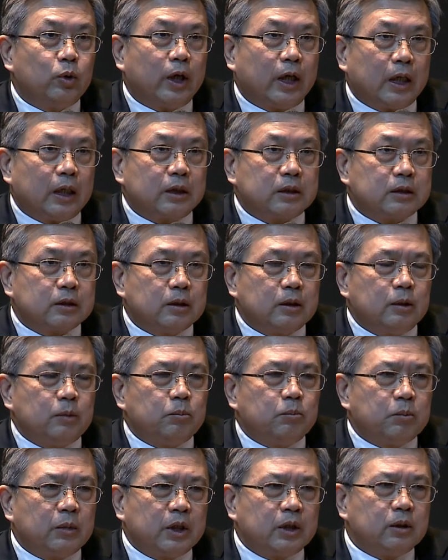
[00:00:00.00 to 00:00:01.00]
U.S.
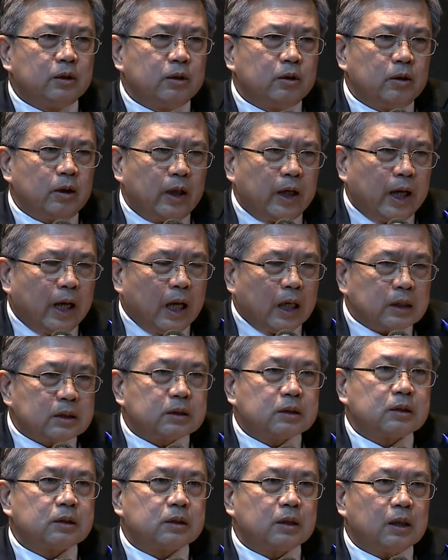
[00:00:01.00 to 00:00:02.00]
But
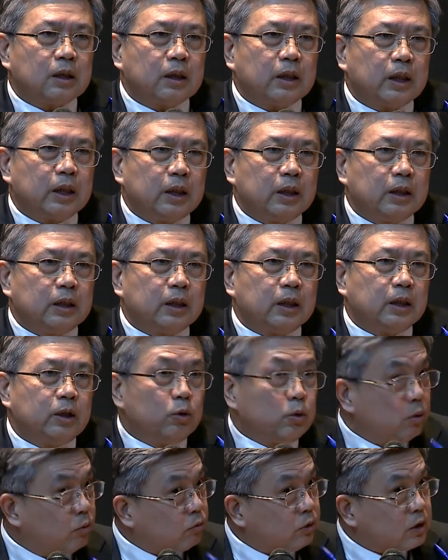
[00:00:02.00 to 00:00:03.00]
as a
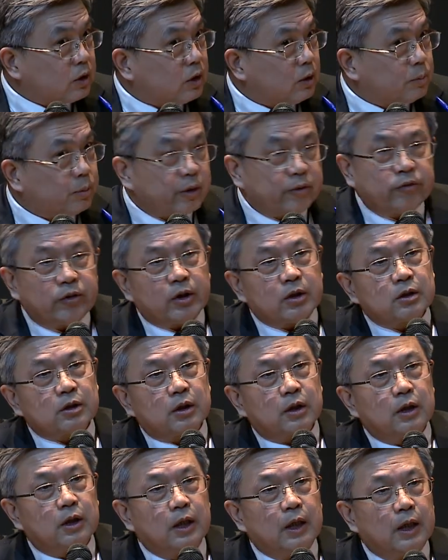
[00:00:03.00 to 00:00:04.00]
university
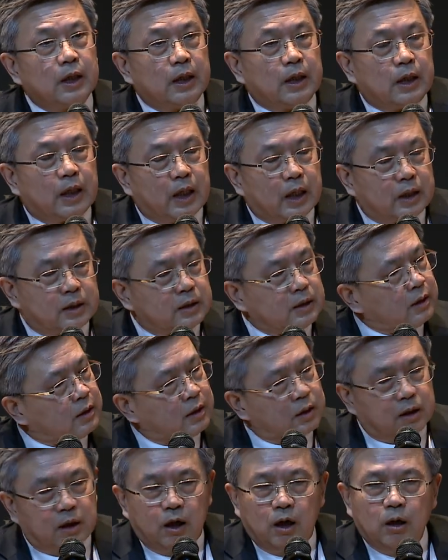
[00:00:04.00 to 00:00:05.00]
professor, I think
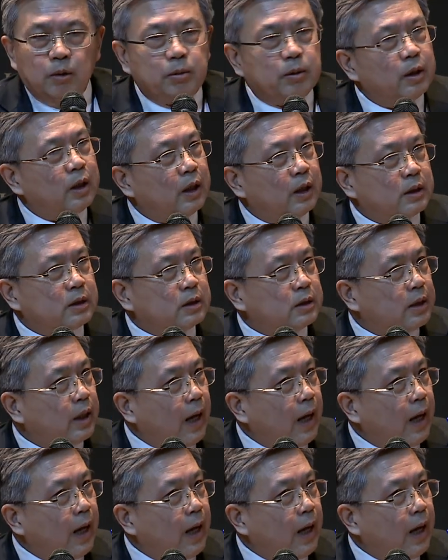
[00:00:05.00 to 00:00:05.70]
the copyright is